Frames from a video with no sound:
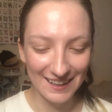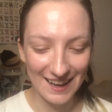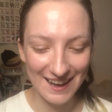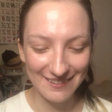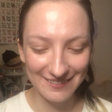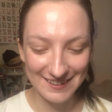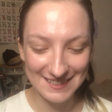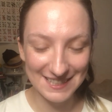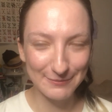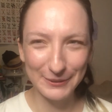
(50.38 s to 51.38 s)
I don't want to
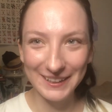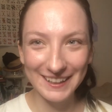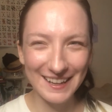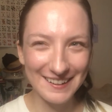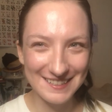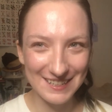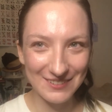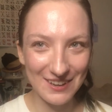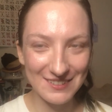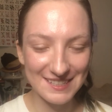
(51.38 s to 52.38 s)
spoil the ending if you
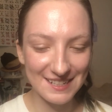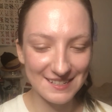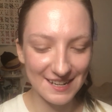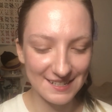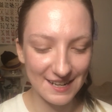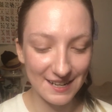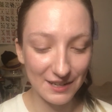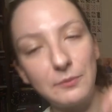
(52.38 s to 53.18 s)
haven't seen Titanic.